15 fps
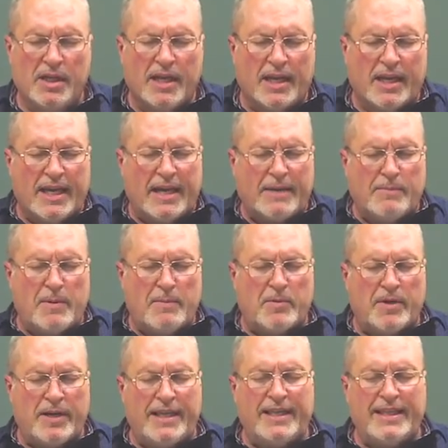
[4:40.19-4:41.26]
And God, when
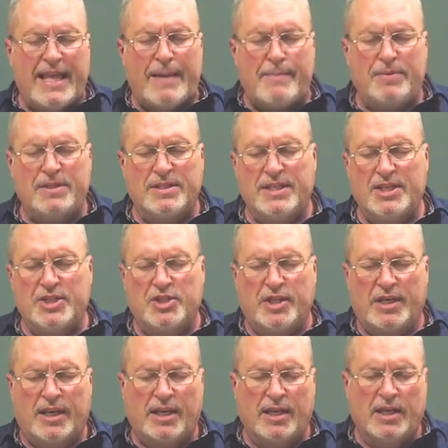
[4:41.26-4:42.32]
we're in that
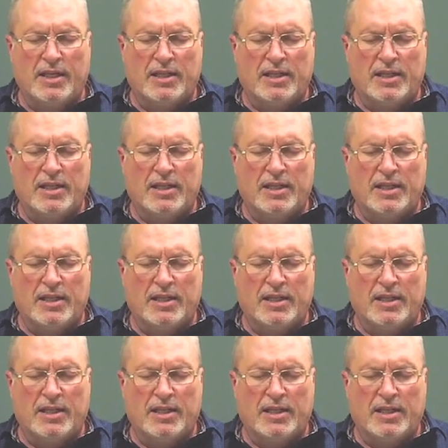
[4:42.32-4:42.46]
position,